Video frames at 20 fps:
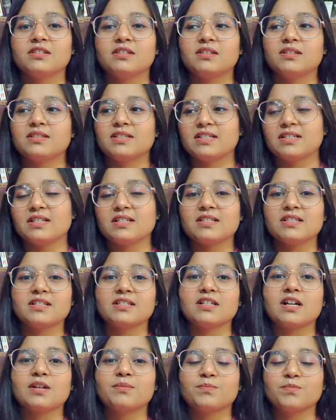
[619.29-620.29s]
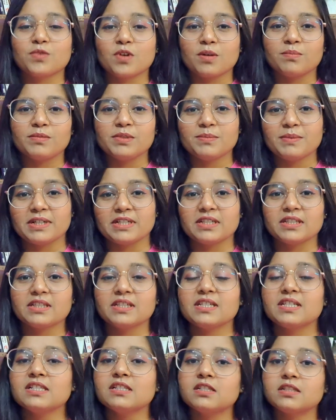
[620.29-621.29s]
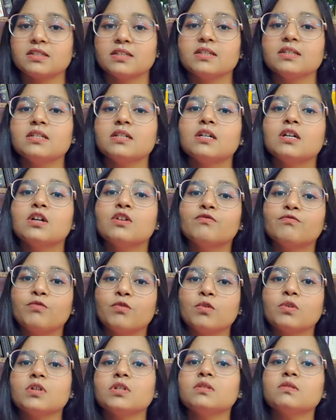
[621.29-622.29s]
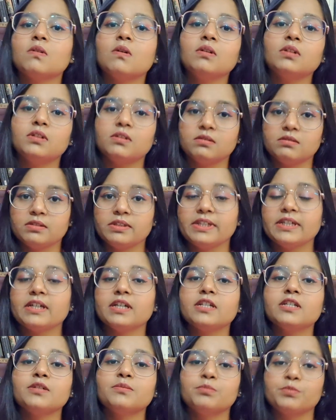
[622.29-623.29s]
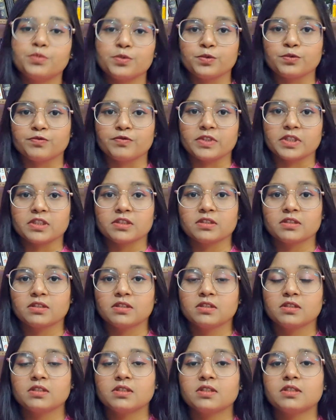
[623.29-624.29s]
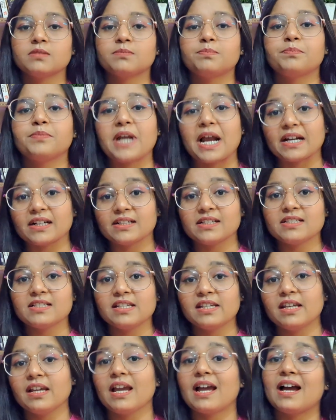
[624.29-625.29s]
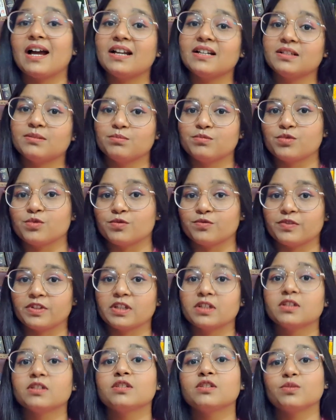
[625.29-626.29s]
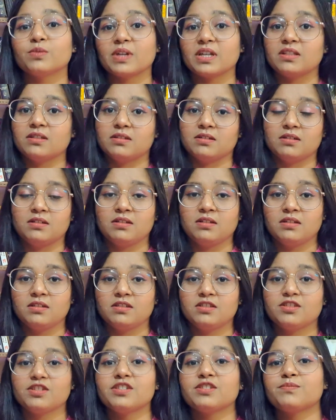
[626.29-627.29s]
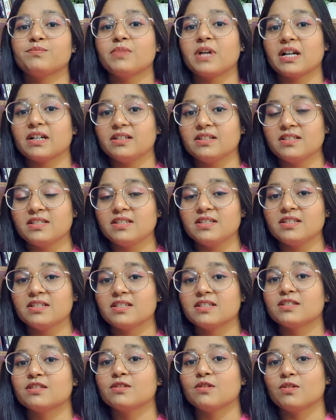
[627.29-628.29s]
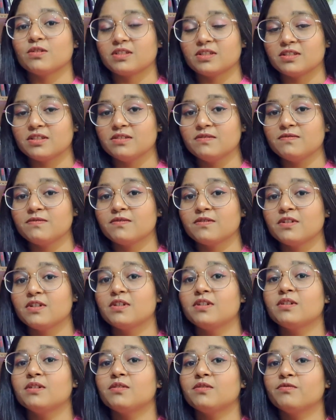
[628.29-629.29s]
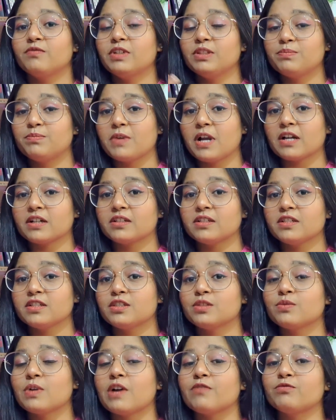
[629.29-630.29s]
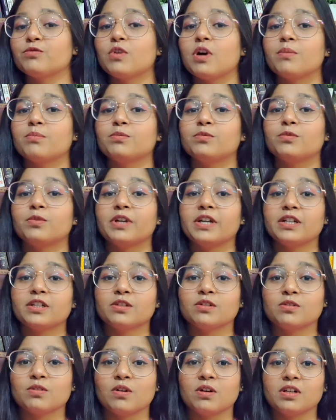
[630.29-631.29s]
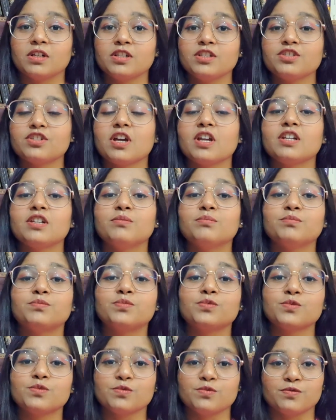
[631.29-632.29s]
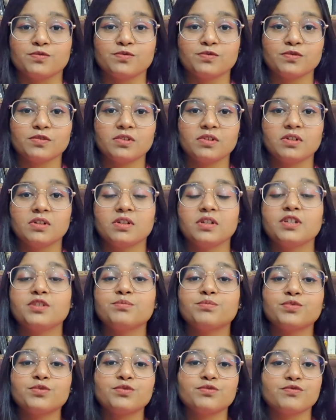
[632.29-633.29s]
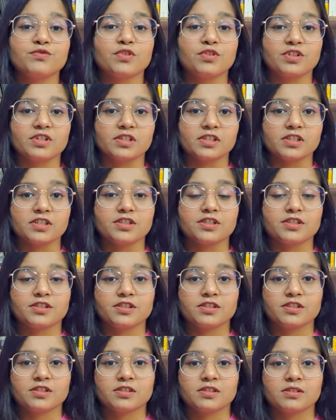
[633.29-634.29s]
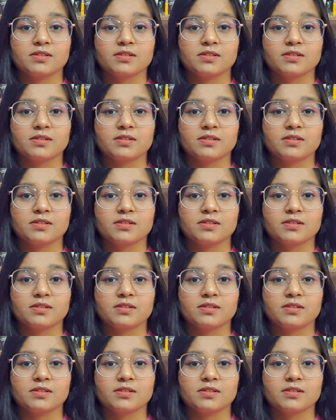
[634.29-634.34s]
sentences are problematic. Instead, focus on learning and improving. Practicing and improving together. Just practicing is not enough. With practice, you have to upgrade your knowledge and improve your English